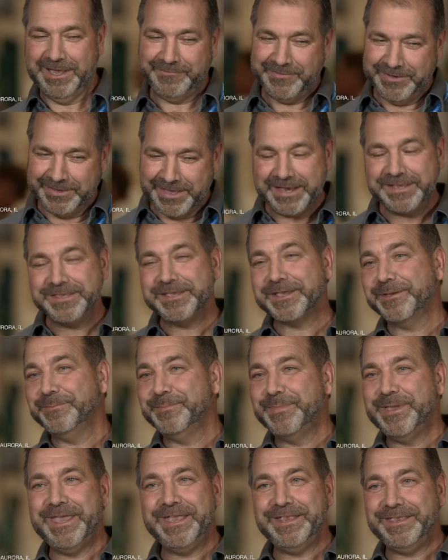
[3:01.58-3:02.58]
If you like to
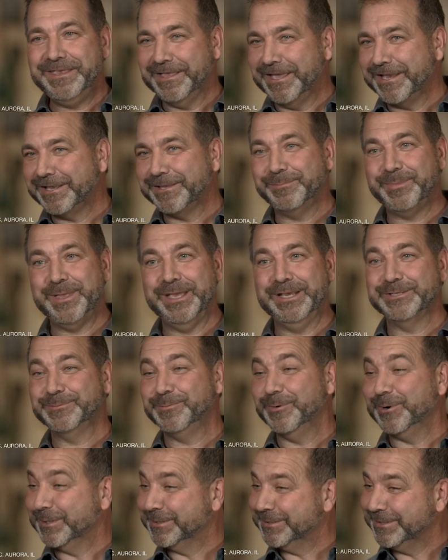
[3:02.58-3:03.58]
compete and you like to play
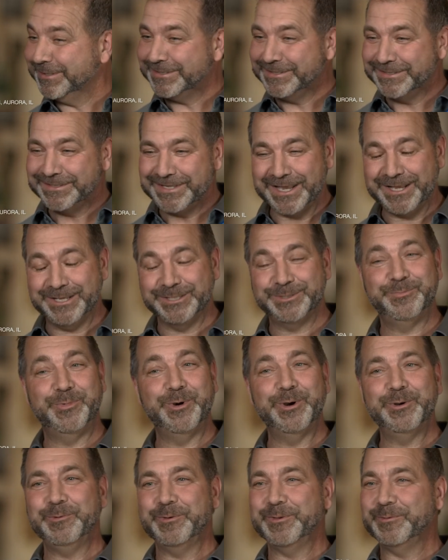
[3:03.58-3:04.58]
sports, this is like a
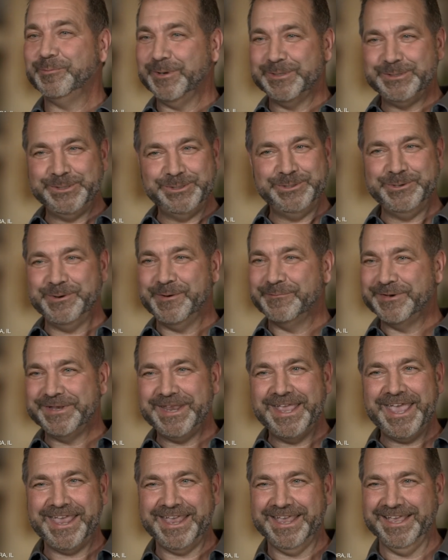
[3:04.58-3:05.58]
sport with what you do every
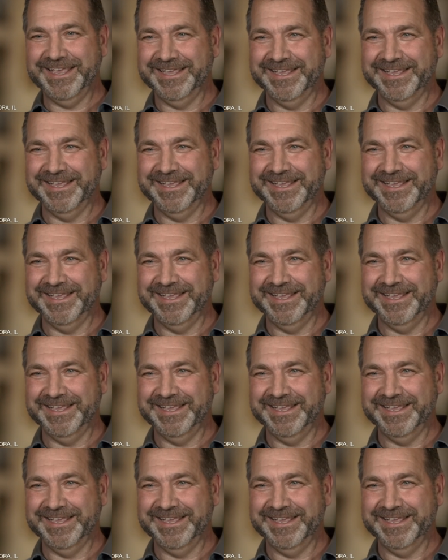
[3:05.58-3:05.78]
day.